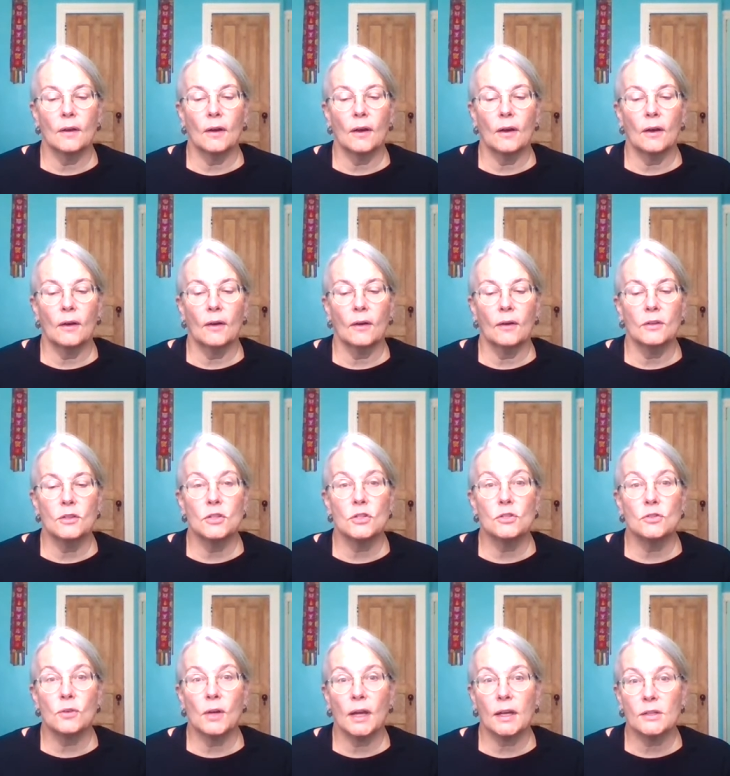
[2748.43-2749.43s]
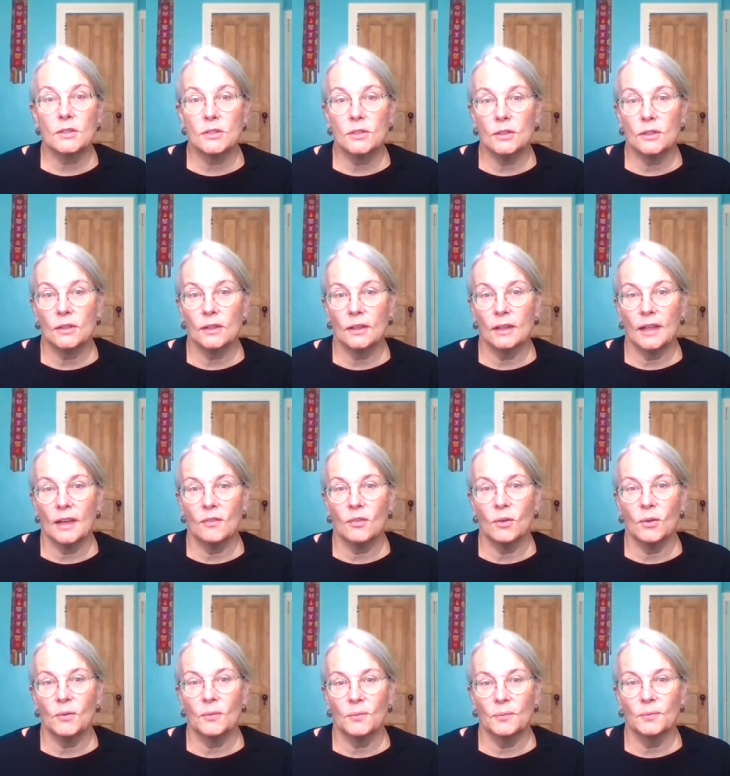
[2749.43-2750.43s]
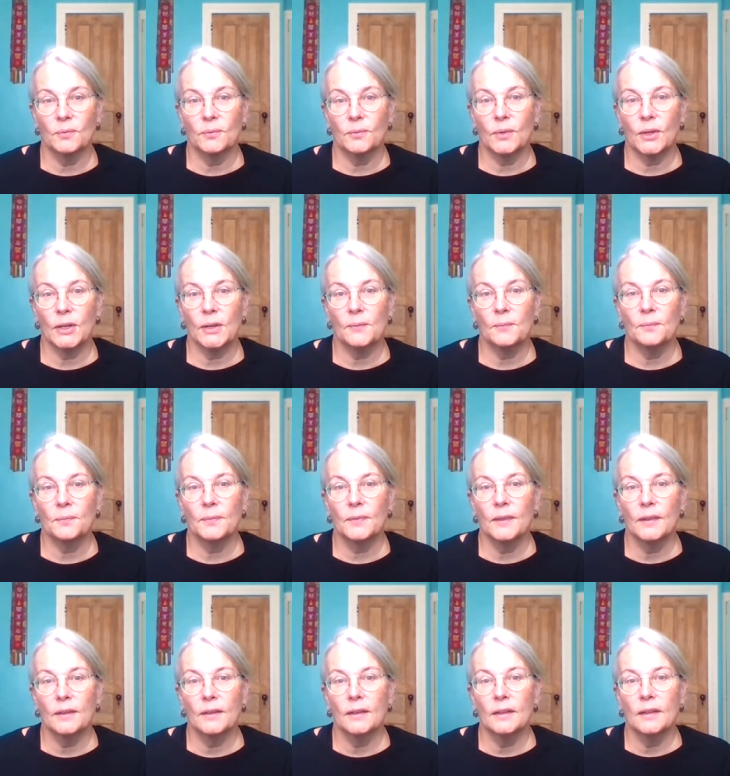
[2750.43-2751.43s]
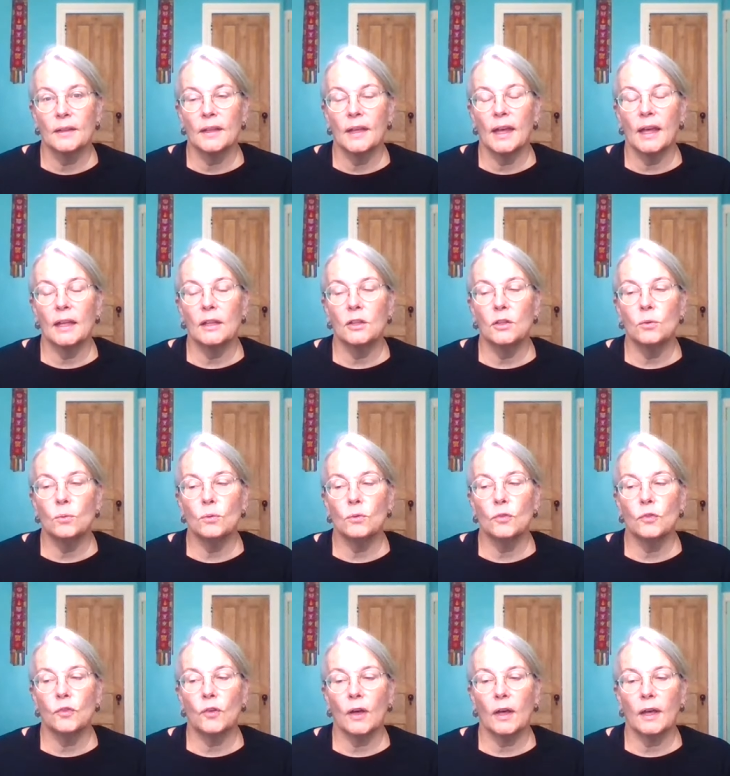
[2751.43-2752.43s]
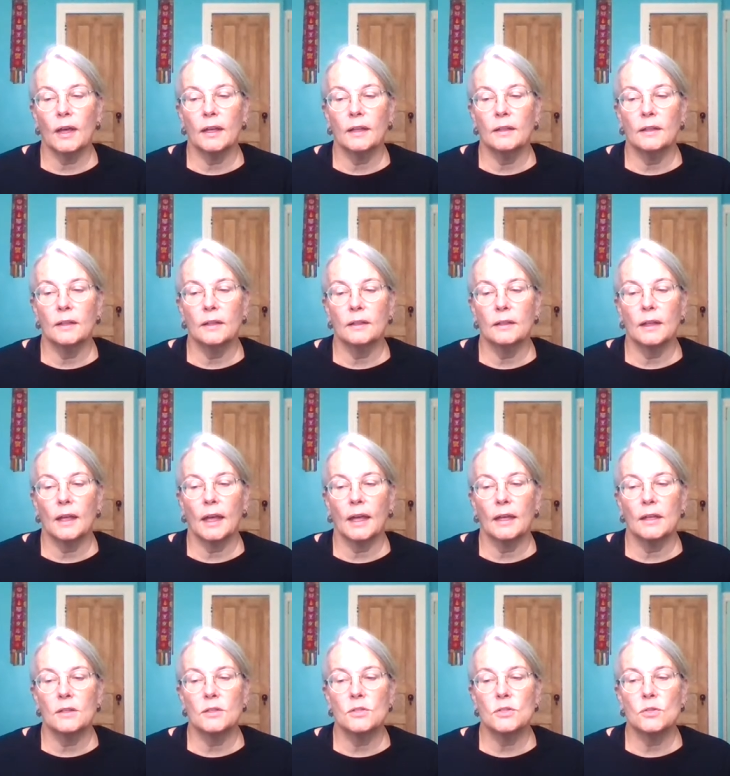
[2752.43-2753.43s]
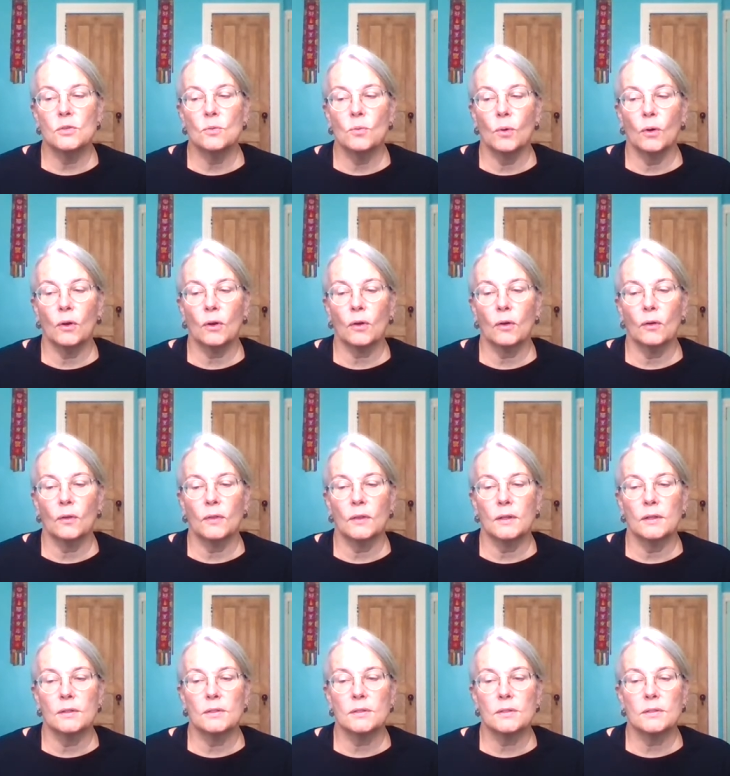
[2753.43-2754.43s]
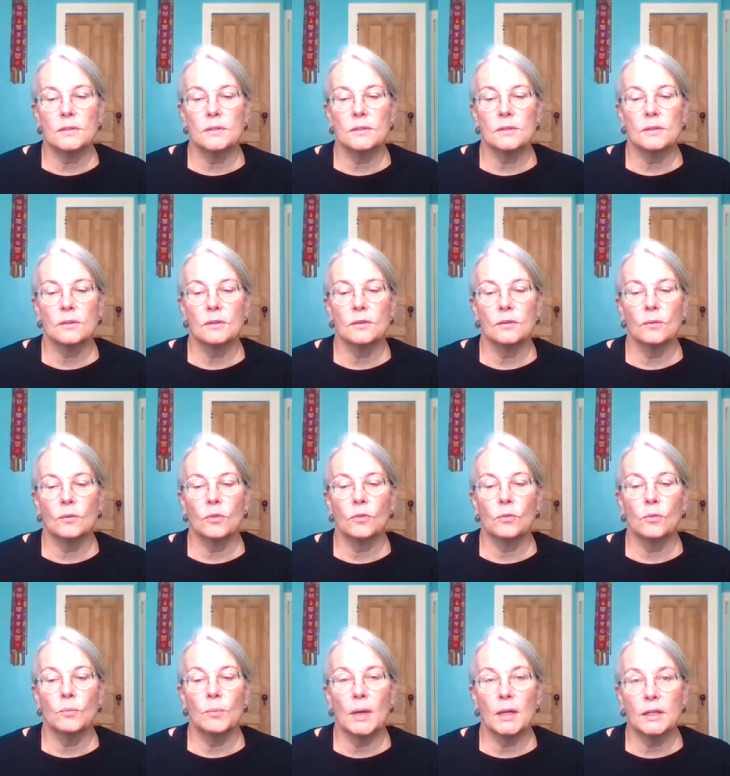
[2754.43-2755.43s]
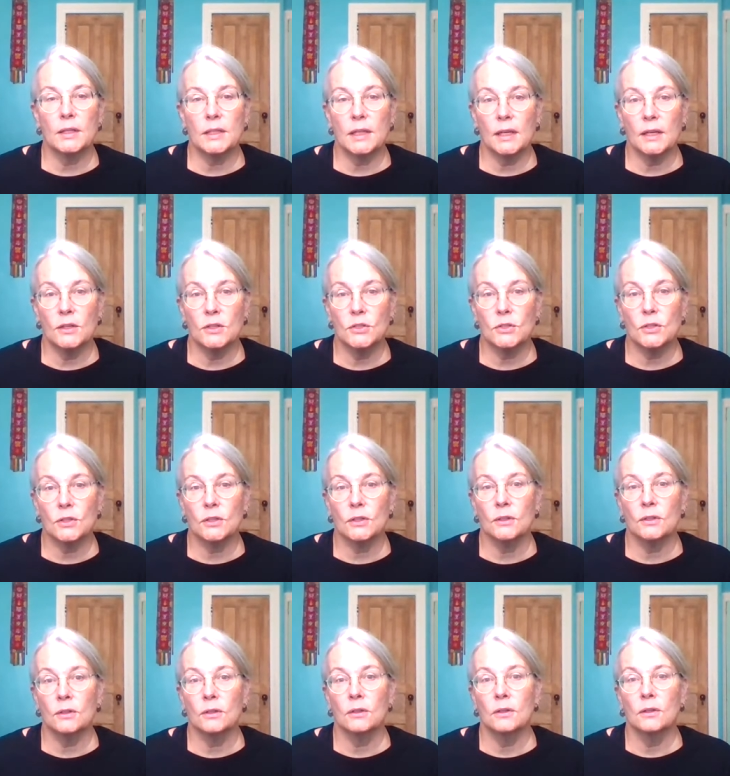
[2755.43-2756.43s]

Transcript: our distraction level, right? And you will find as you work on this through meditation,